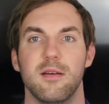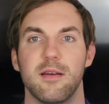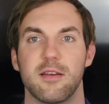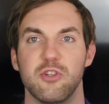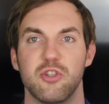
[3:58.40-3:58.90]

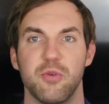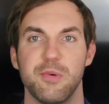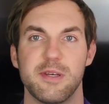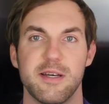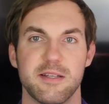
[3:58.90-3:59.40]
I can show
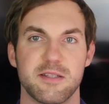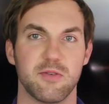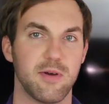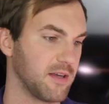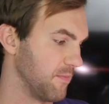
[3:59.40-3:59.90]
you guys,
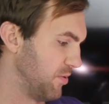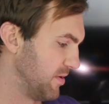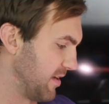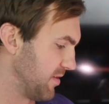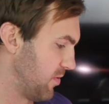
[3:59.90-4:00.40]
so I can
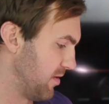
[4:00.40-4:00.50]
put that one